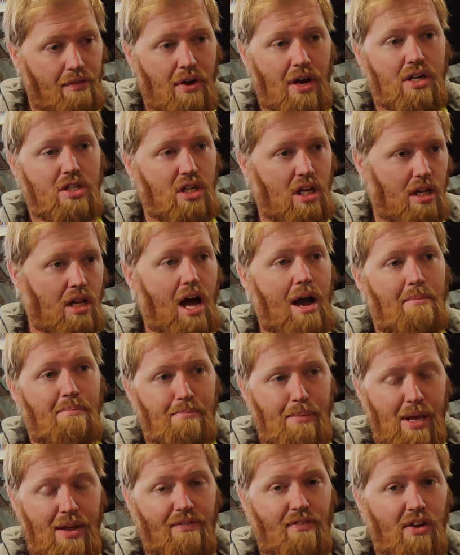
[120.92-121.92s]
They're actually a lot
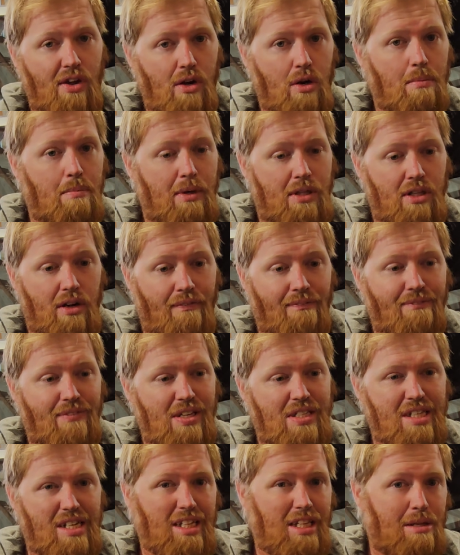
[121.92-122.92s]
beefier, but they're
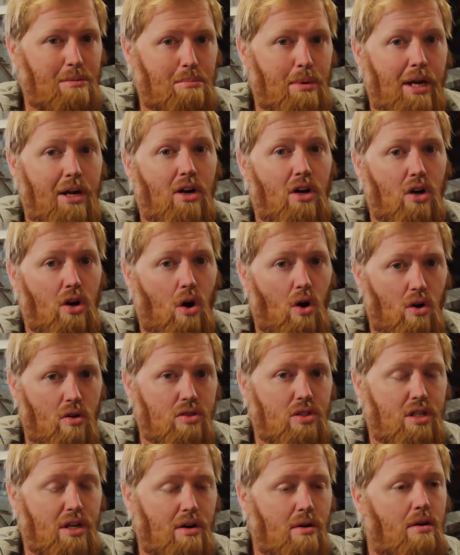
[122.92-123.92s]
physically bigger
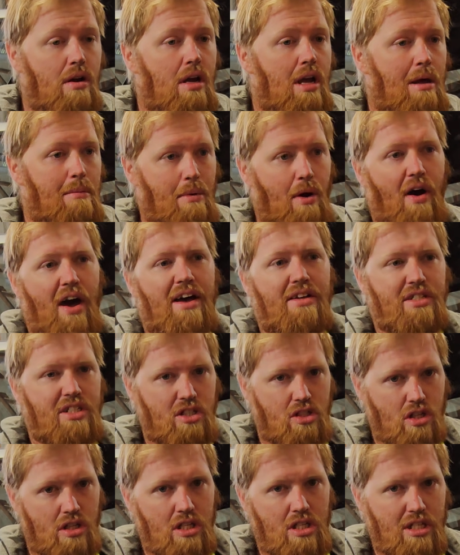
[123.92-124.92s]
also. Bell
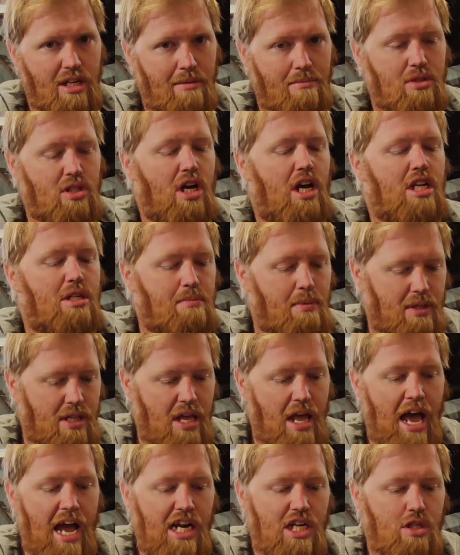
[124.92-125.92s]
housings are the same size, but
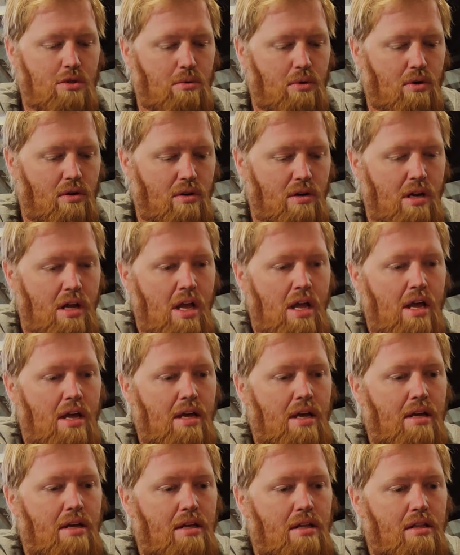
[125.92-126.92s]
the actual
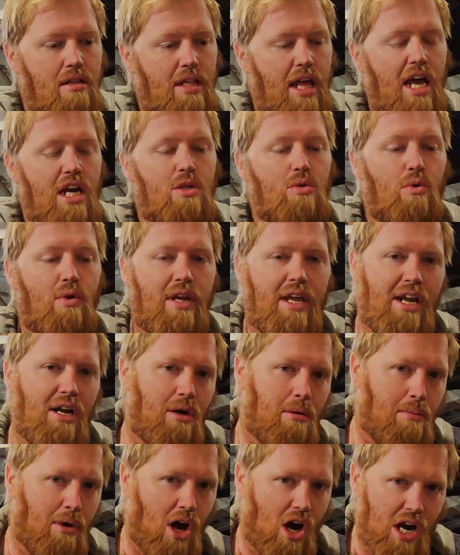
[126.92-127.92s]

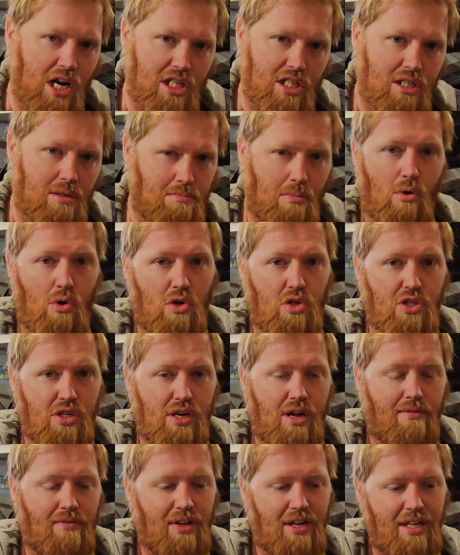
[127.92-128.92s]
gearbox
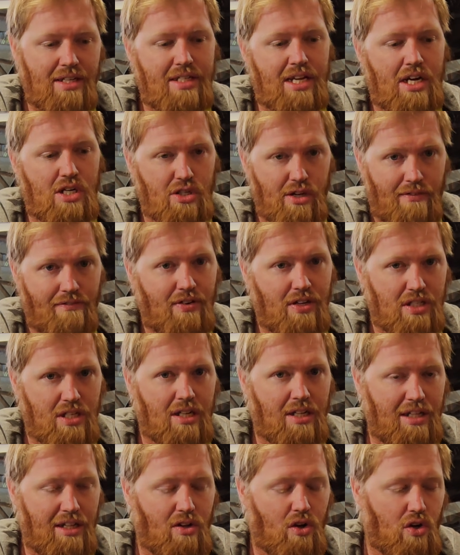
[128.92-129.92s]
portion of it is actually
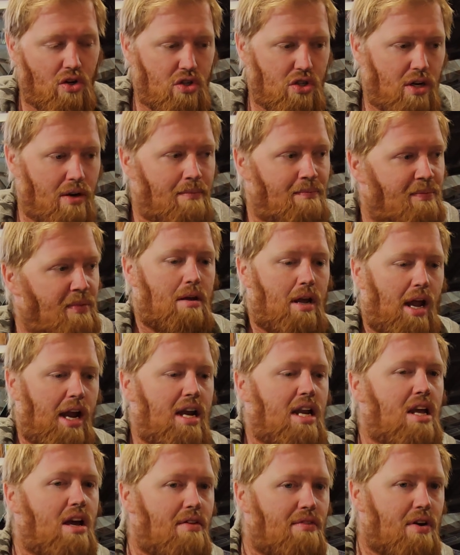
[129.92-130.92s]
physically larger.
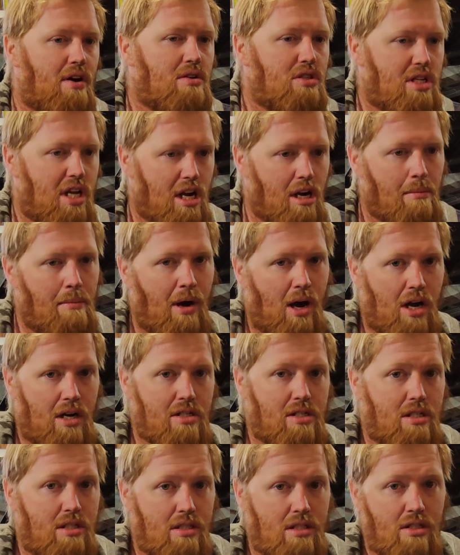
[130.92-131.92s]
Any of those
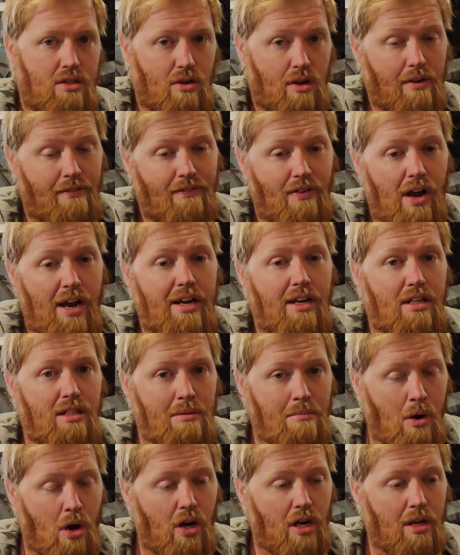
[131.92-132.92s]
gearboxes you can find on
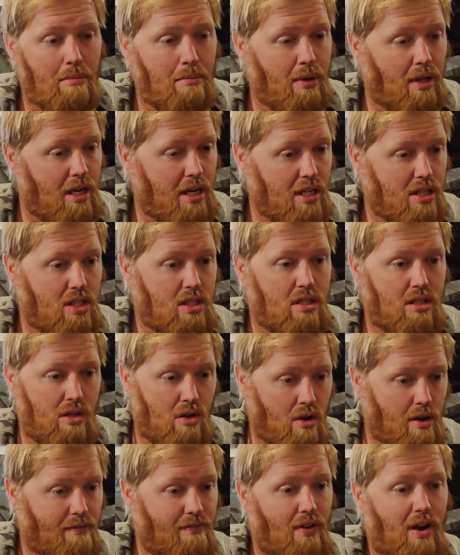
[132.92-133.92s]
the marketplace.
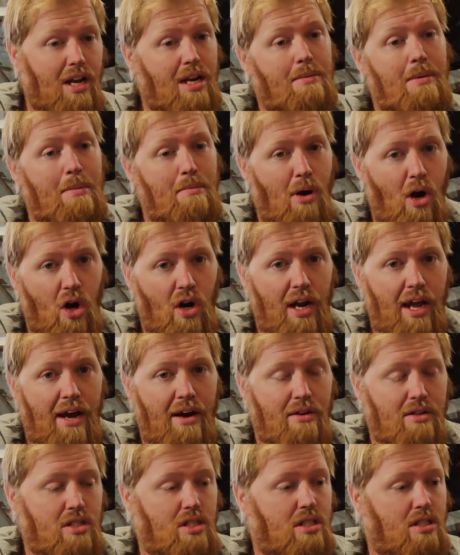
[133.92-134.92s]
You can find them in part
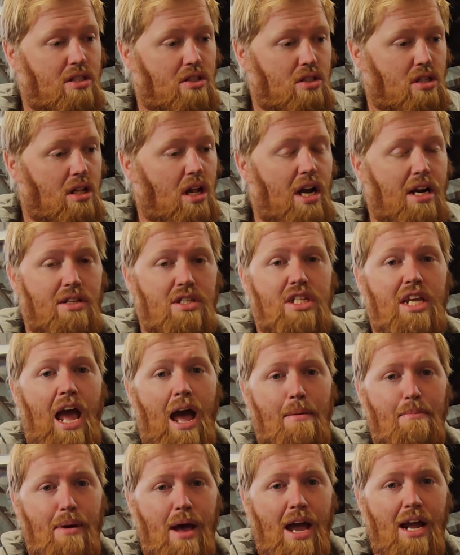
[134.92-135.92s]
outs. There's a lot of
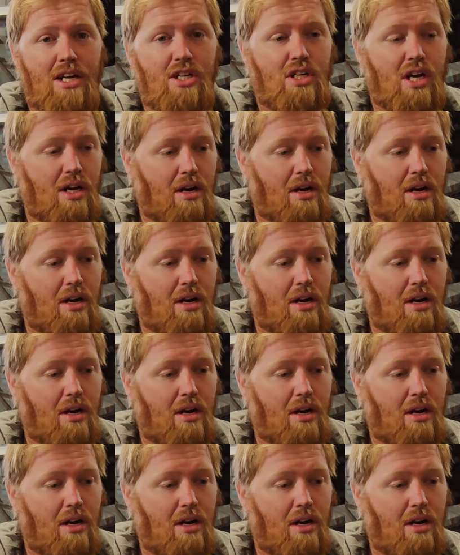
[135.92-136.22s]
Scat Pack